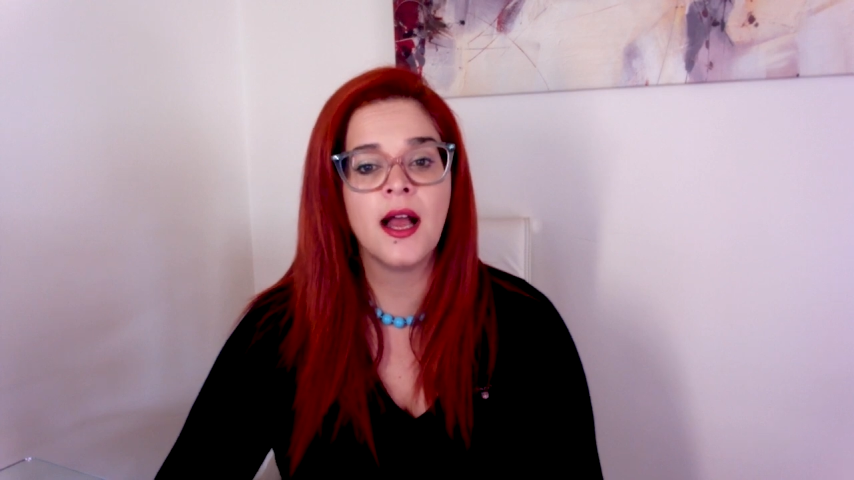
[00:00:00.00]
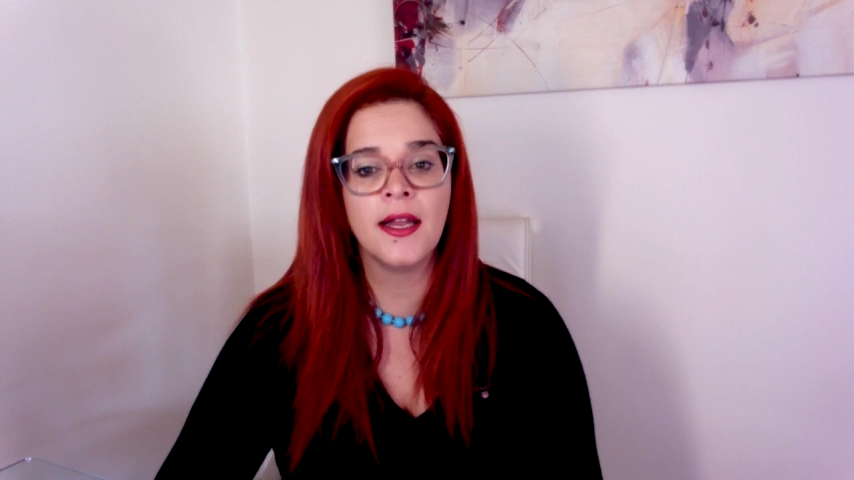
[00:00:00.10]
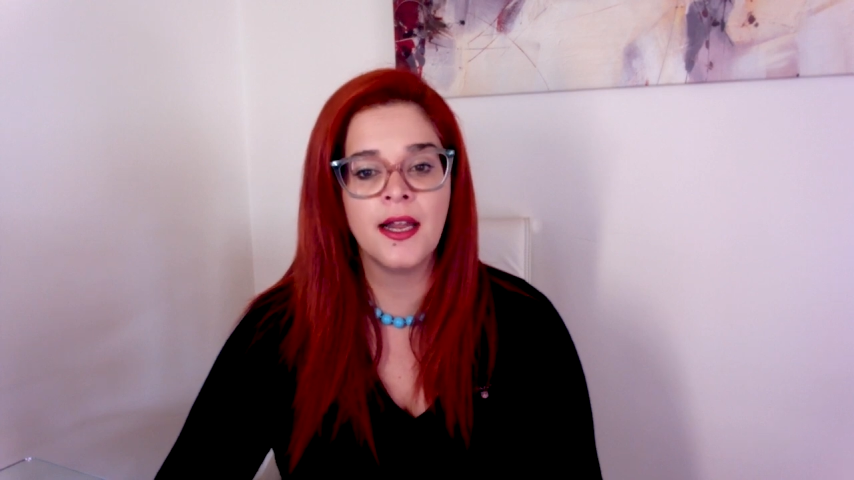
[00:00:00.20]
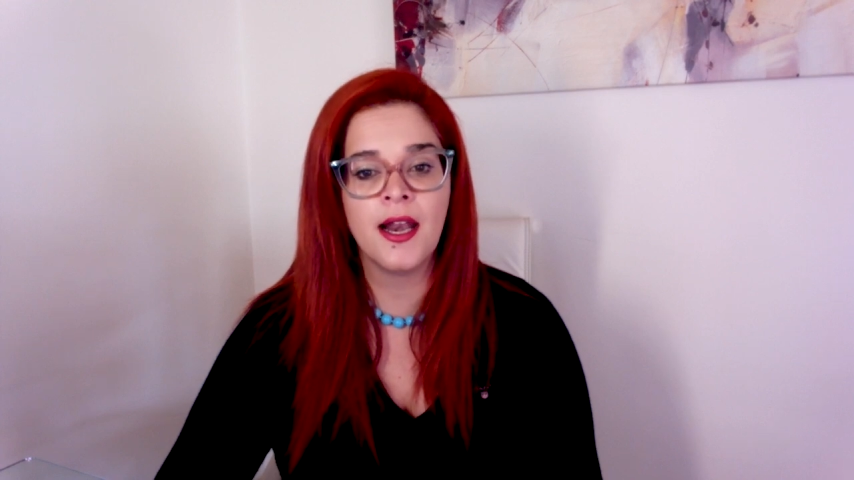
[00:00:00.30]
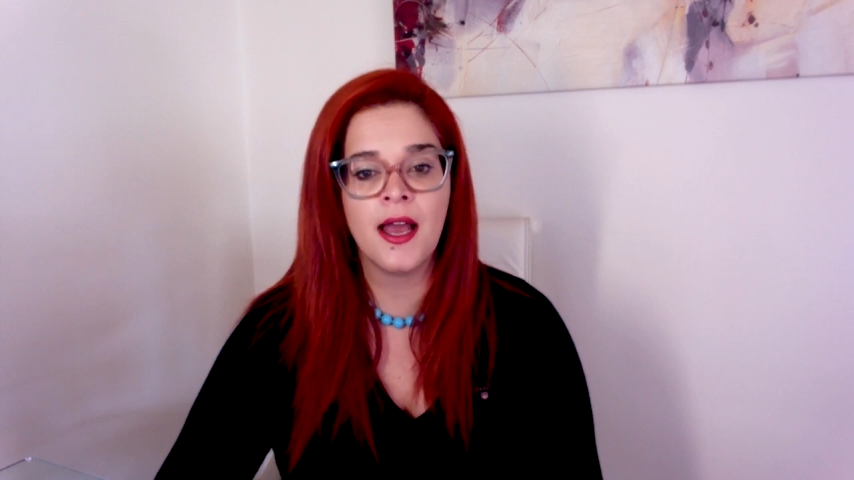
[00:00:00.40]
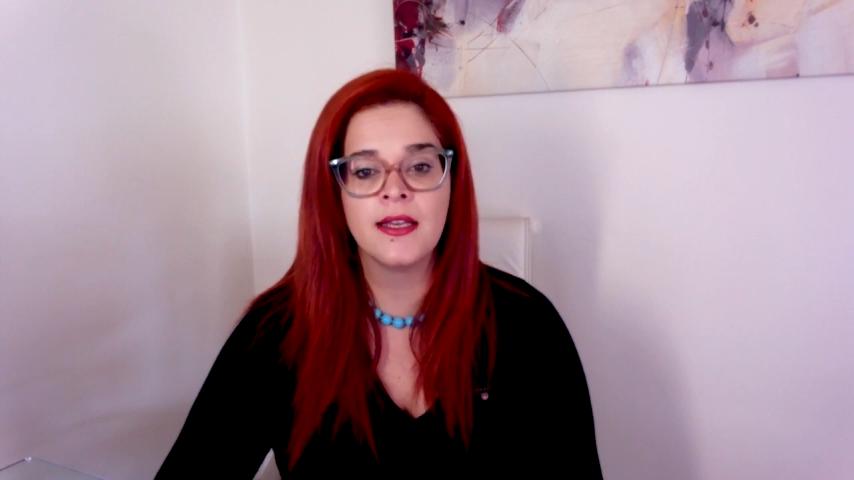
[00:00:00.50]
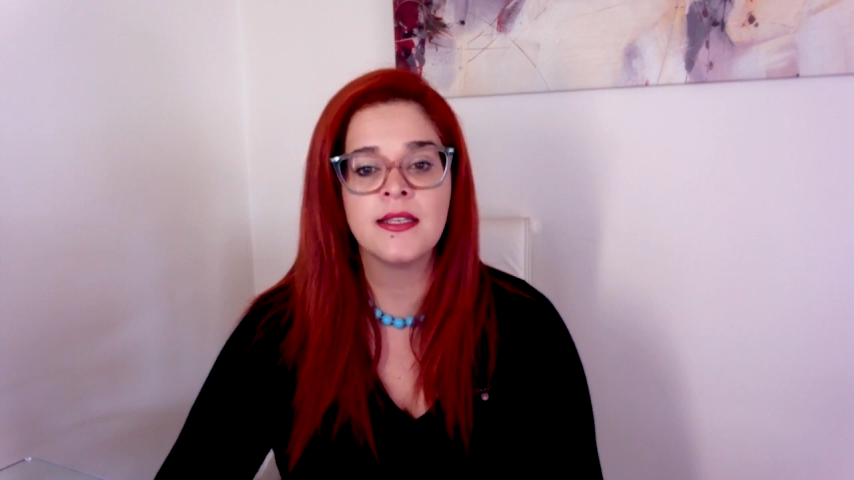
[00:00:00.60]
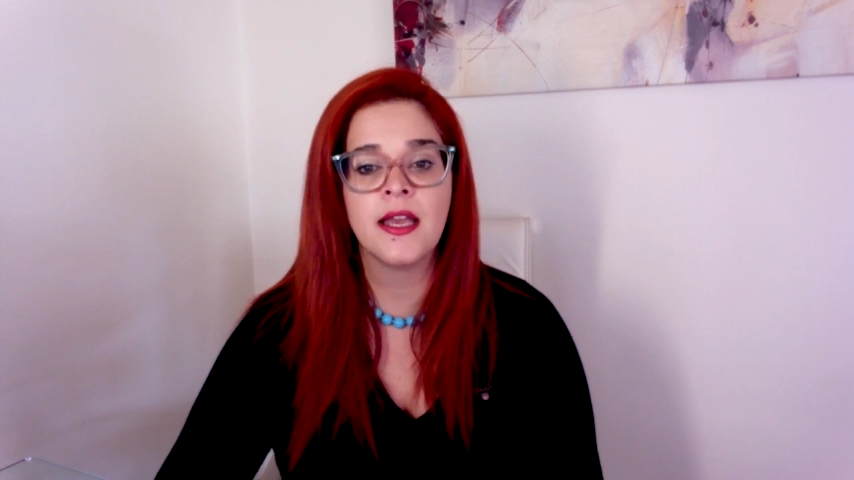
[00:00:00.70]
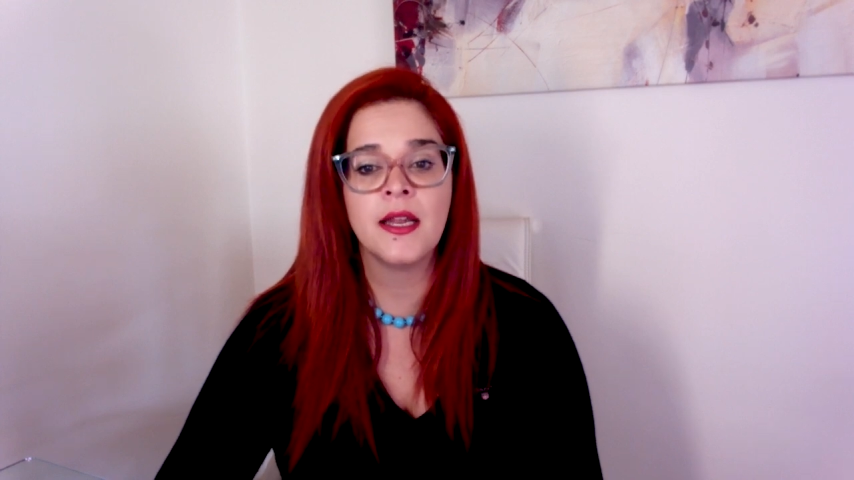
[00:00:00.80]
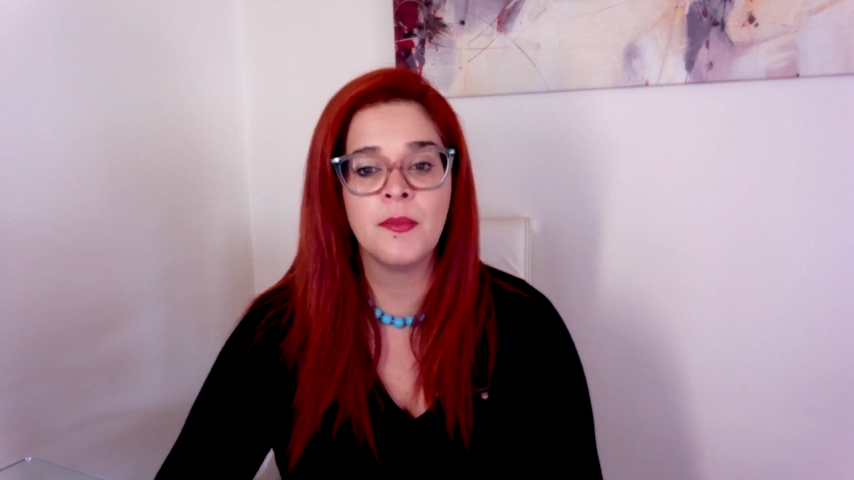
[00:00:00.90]

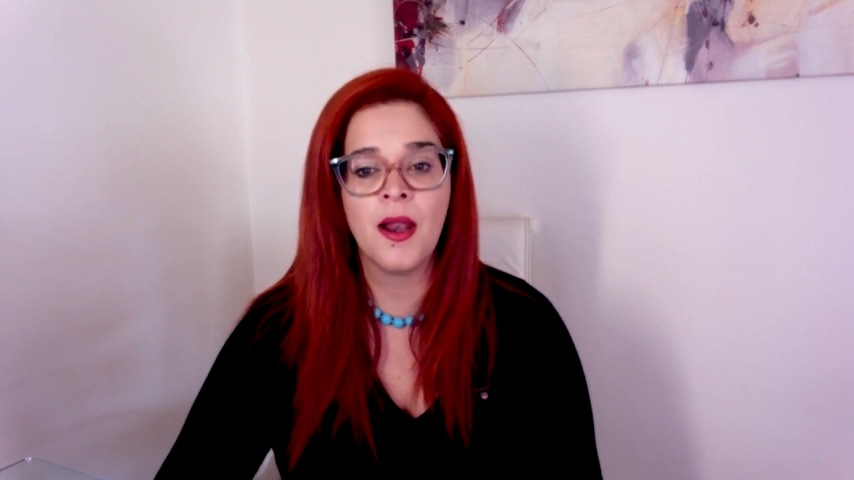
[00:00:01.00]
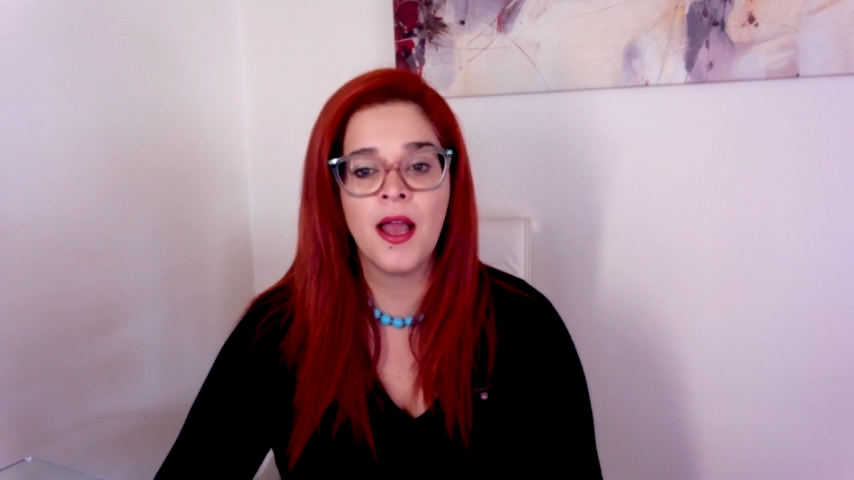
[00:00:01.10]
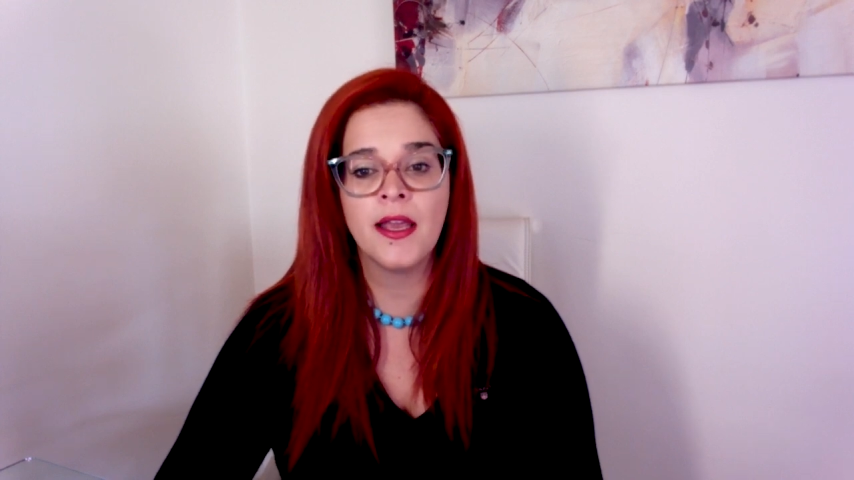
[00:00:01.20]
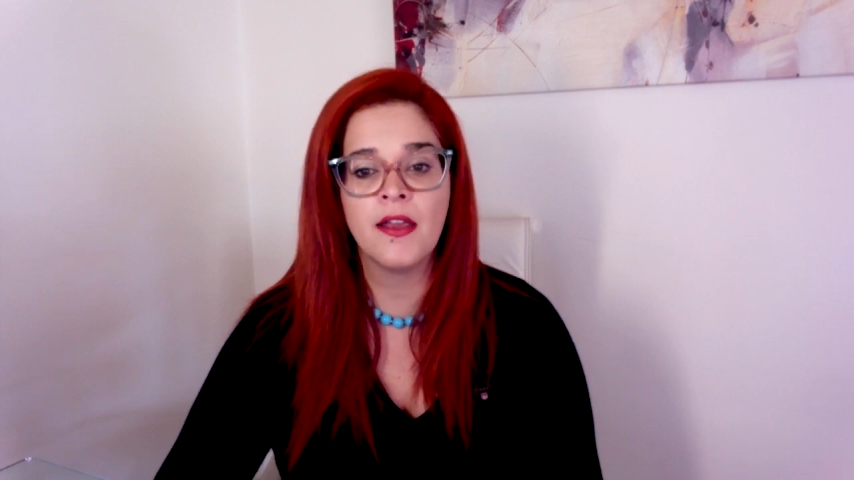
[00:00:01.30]
analyze, and apply